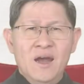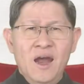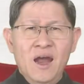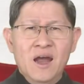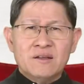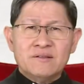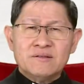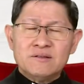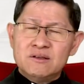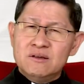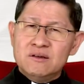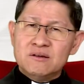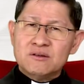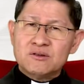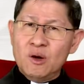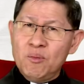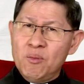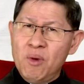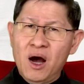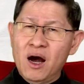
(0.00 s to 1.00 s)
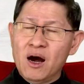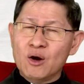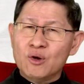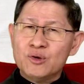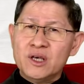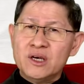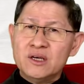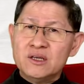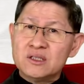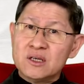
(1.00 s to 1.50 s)
And somehow
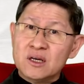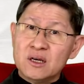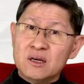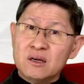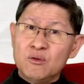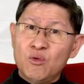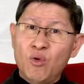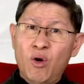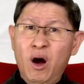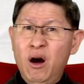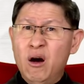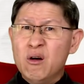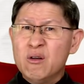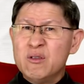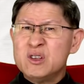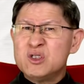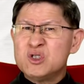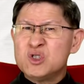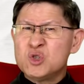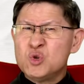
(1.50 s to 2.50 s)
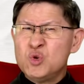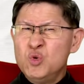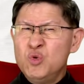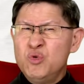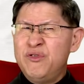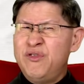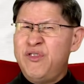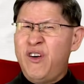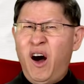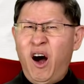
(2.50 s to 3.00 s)
they say, "Wow, it's too
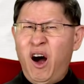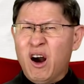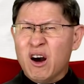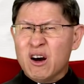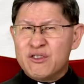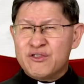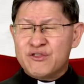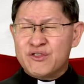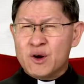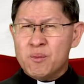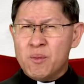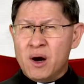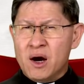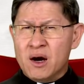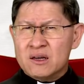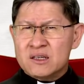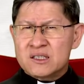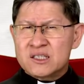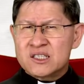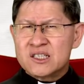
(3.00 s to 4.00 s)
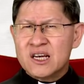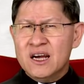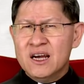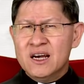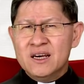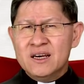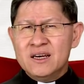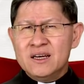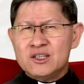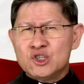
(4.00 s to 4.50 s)
far from us.
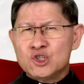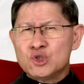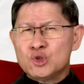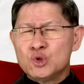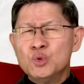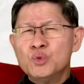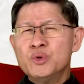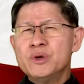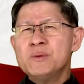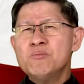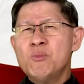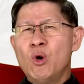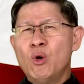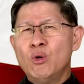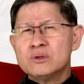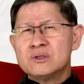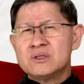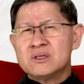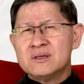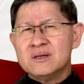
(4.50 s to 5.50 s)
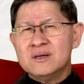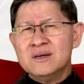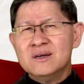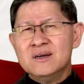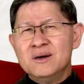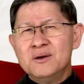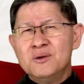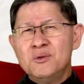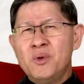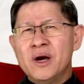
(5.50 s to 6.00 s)
It's too remote,"
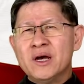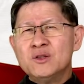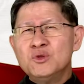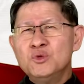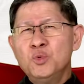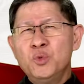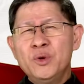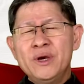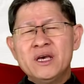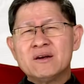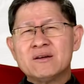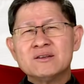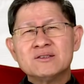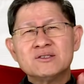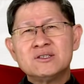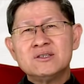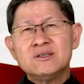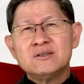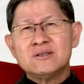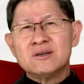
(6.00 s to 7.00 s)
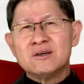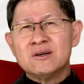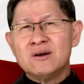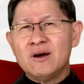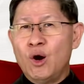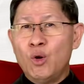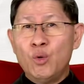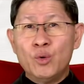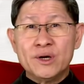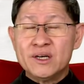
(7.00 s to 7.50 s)
when we consider
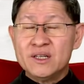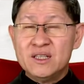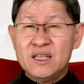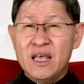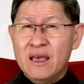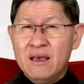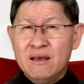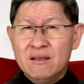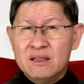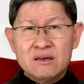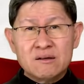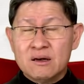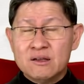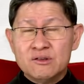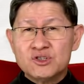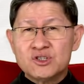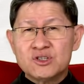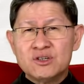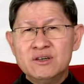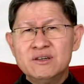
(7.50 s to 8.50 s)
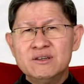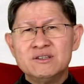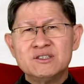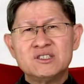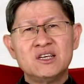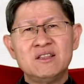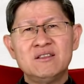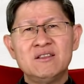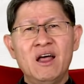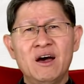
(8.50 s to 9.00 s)
our daily
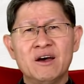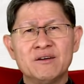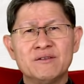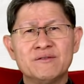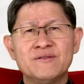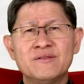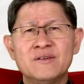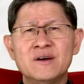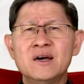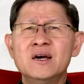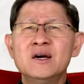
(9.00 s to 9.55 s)
concerns in life.